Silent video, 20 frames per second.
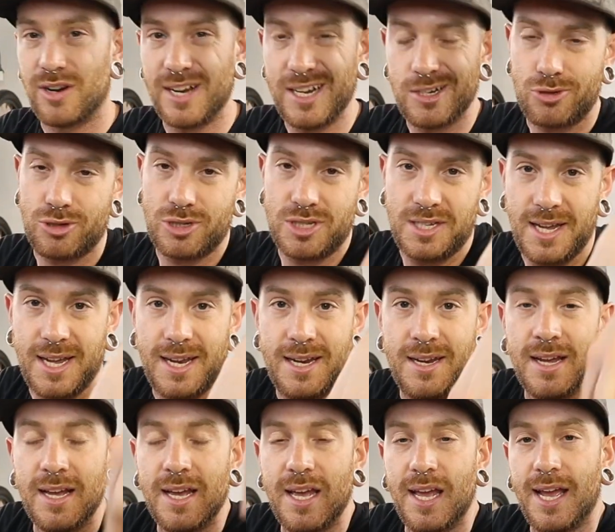you're
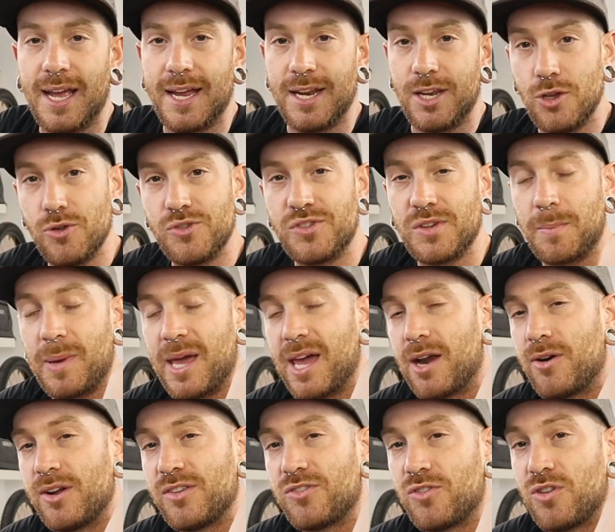interested in using
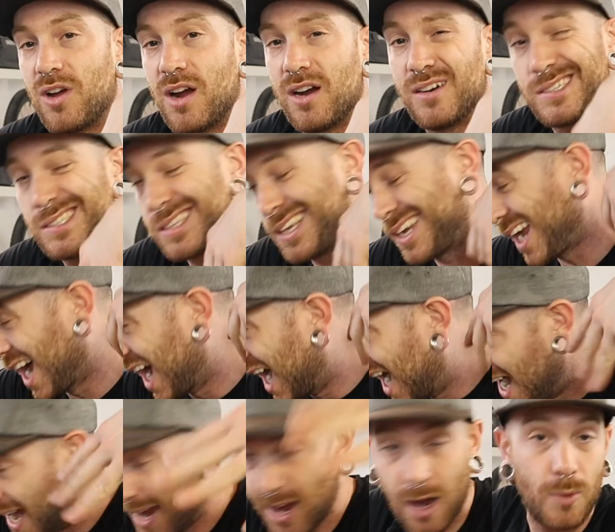Panaracer tires, like
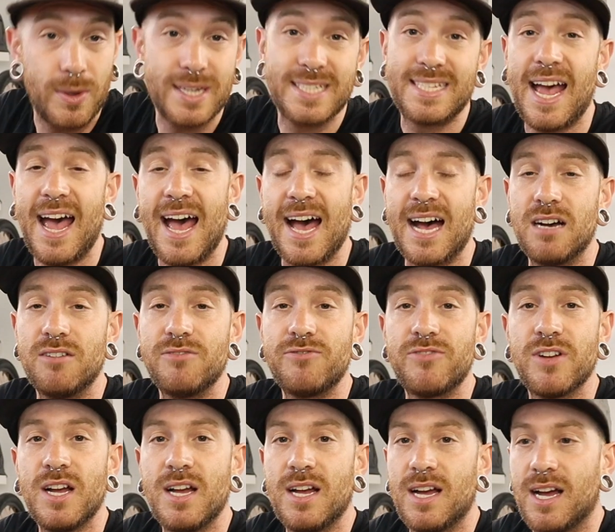I always
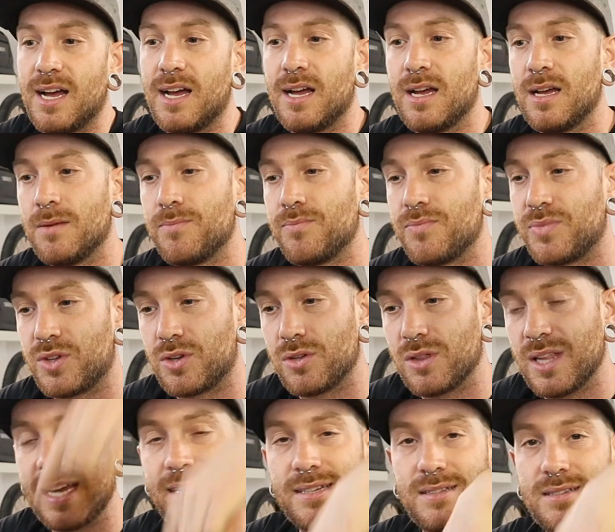have, um, they're
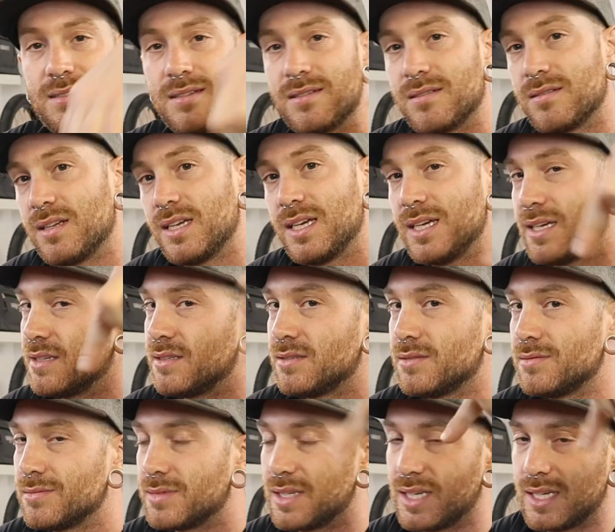linked
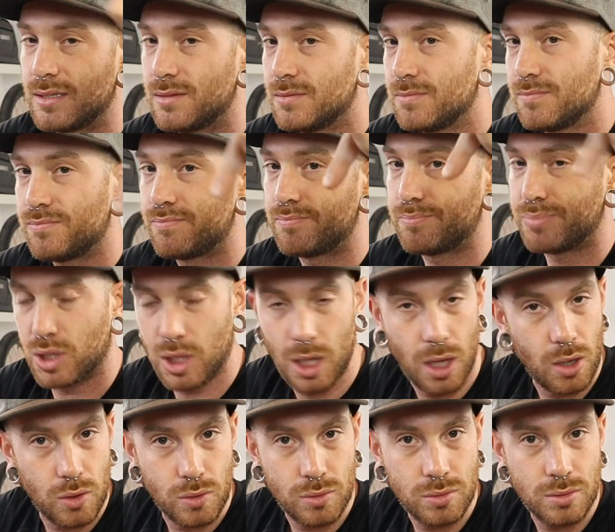in in
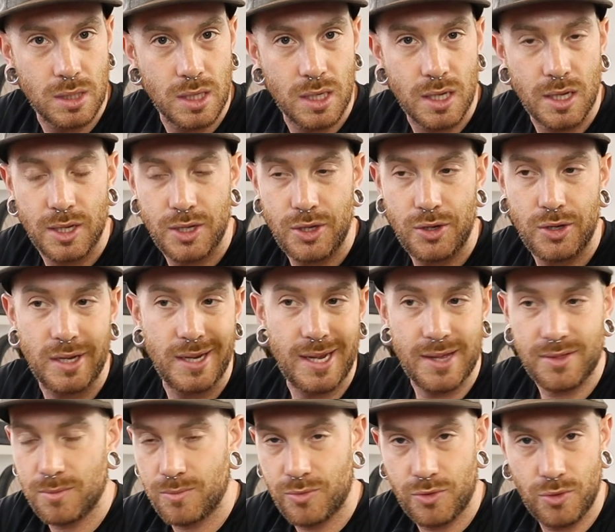below. You can
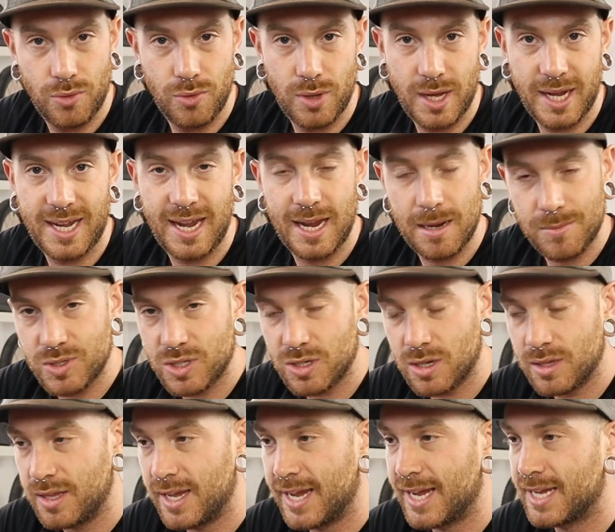get them through like
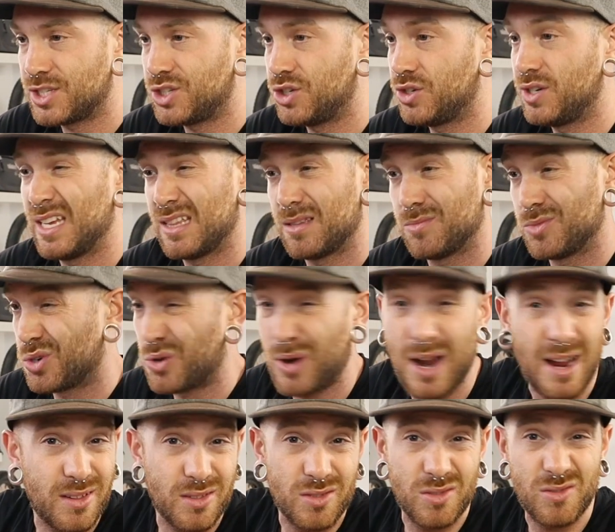Amazon links. You can get them
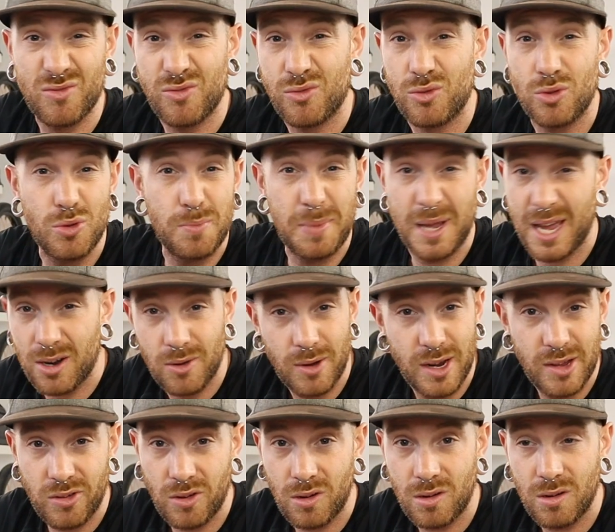direct through
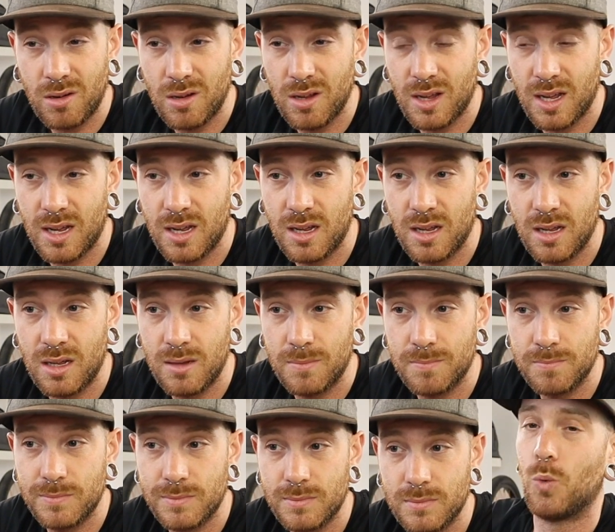Panaracer.
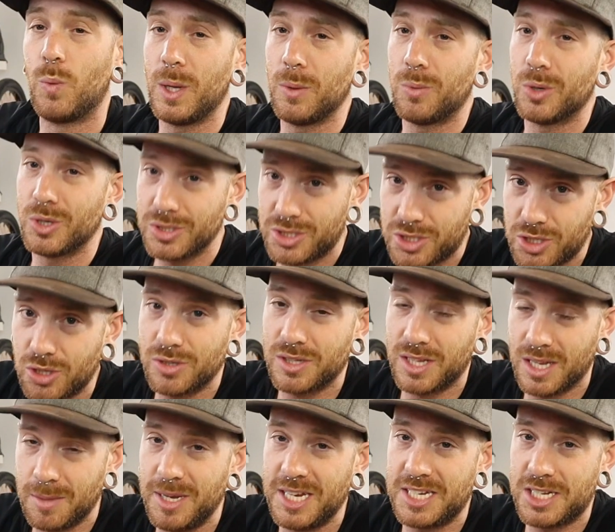Um, we will
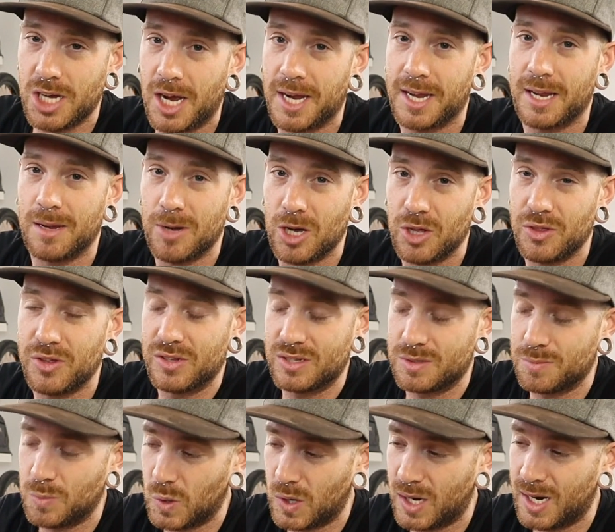certainly be talking about
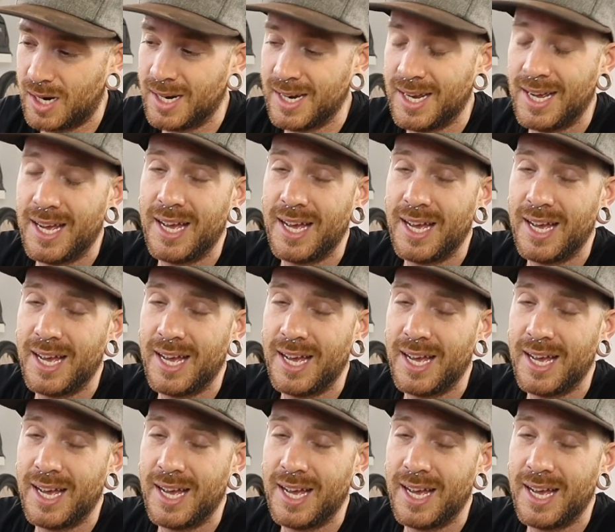this more.